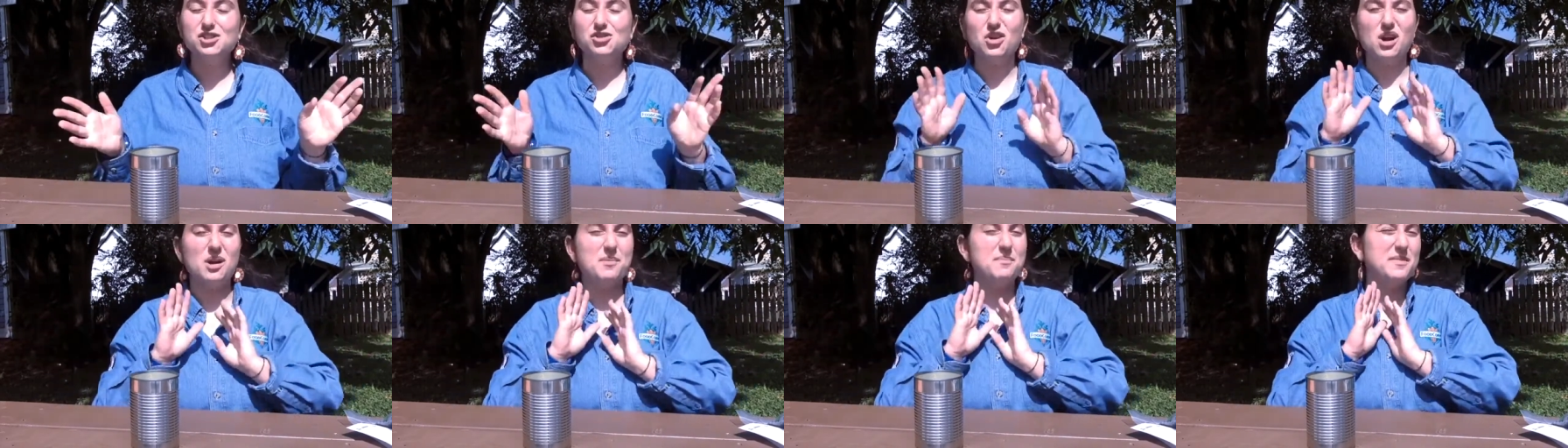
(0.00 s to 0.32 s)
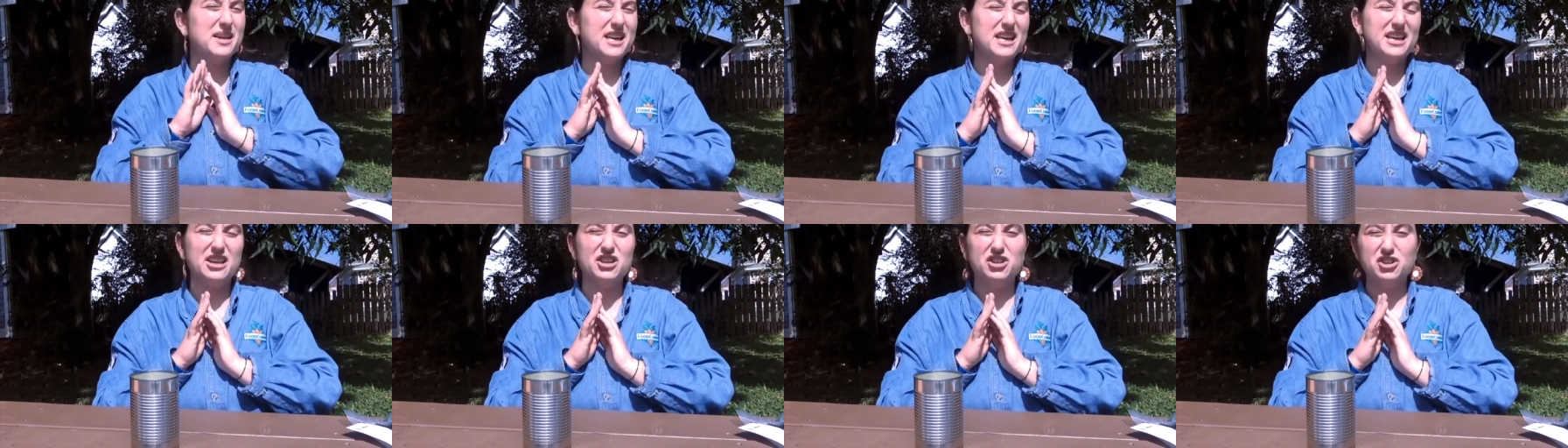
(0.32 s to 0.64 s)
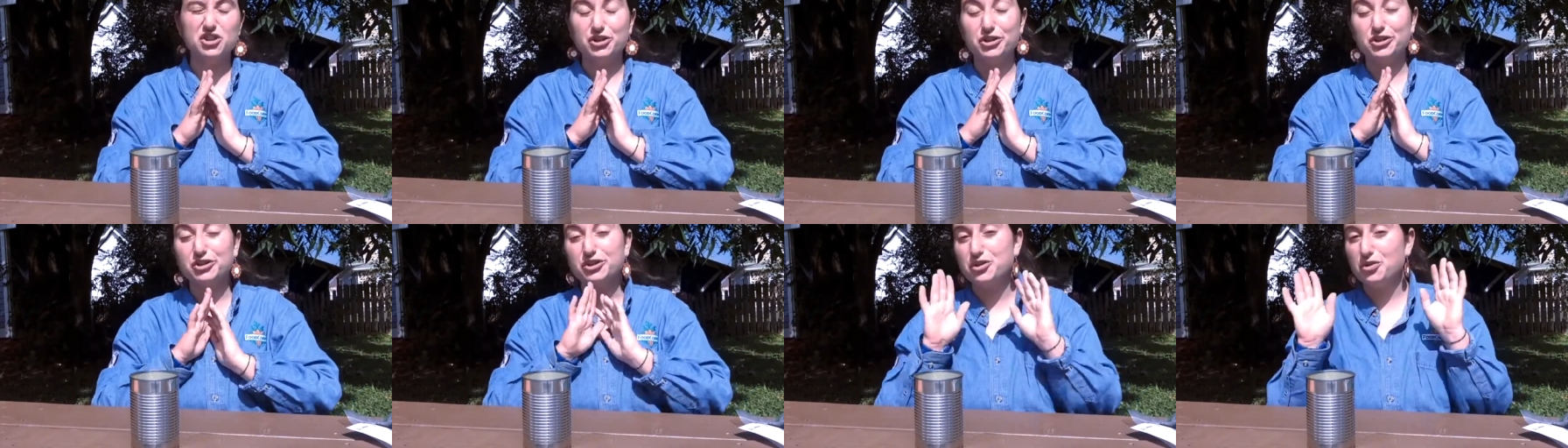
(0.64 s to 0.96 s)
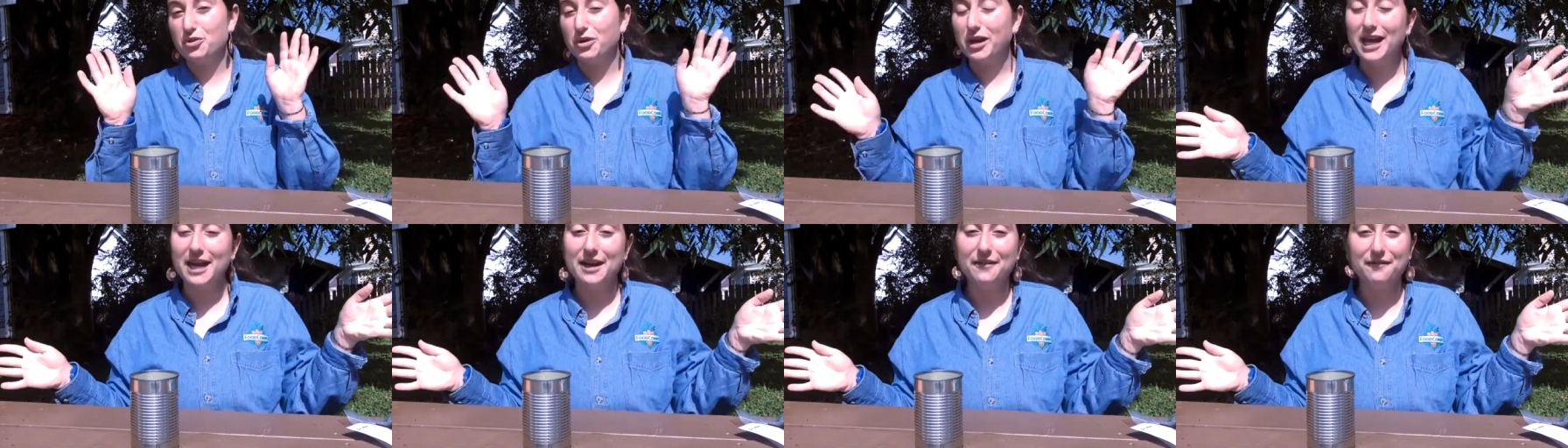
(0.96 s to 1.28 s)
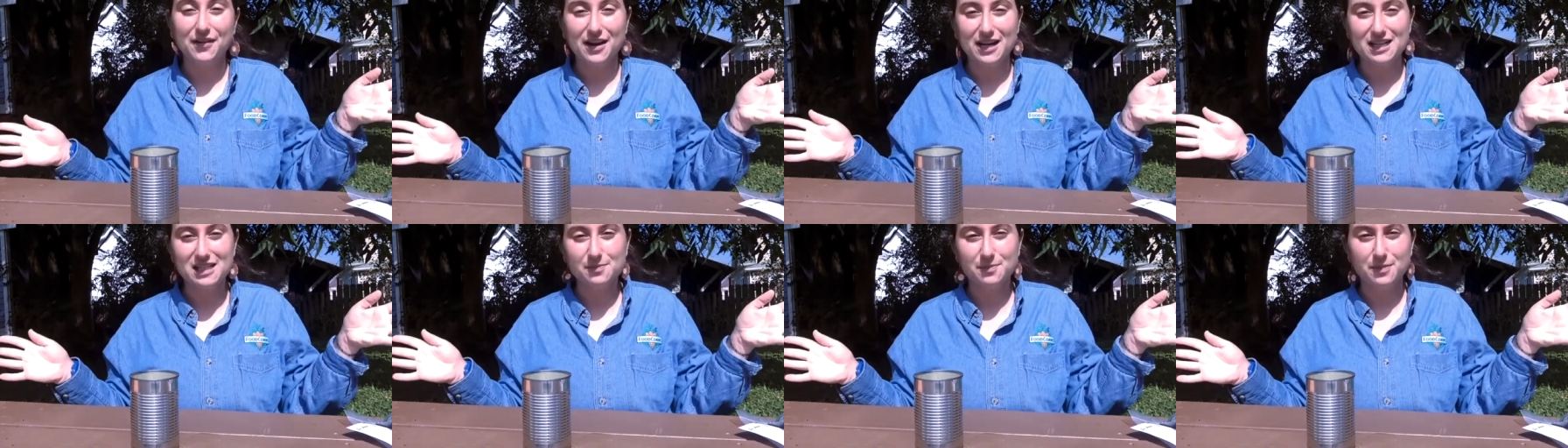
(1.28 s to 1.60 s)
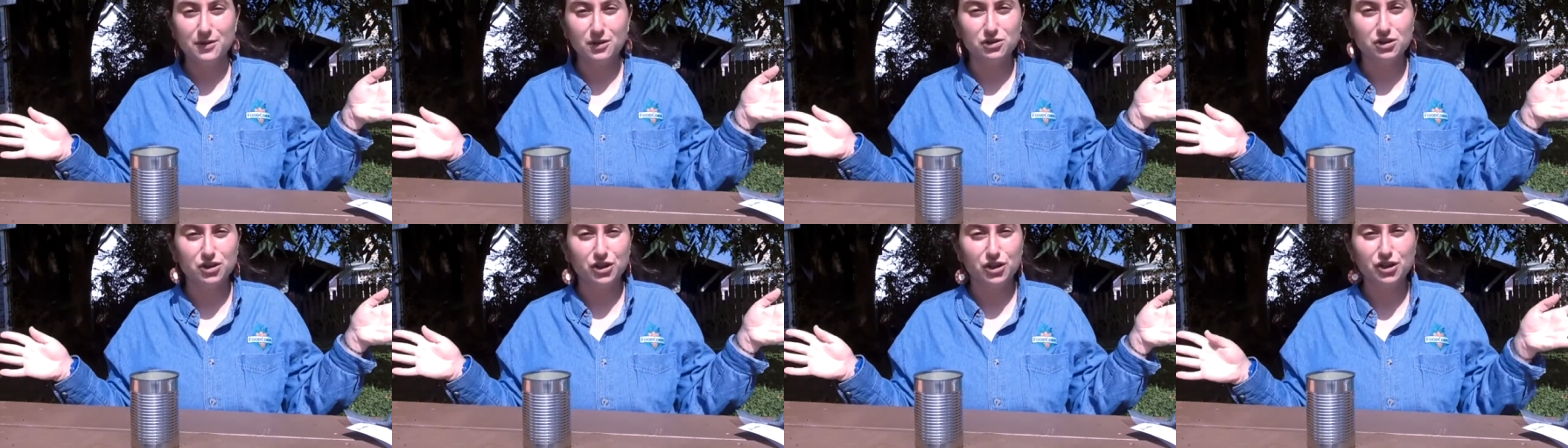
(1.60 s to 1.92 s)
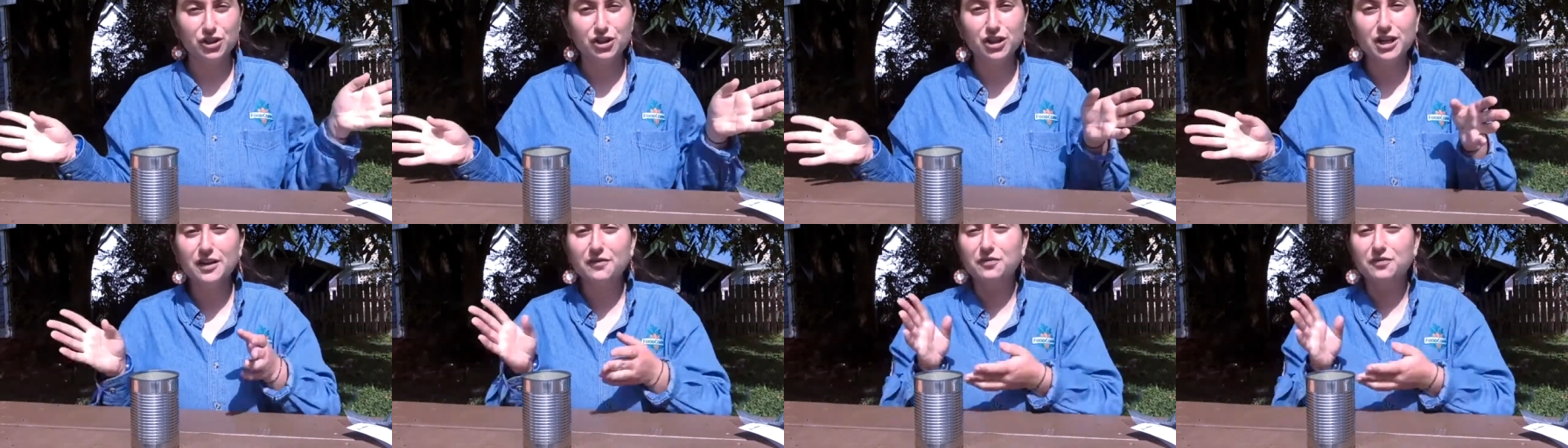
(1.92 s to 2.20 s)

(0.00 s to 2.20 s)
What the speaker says: so I'm making sure it's okay if I spill dirt.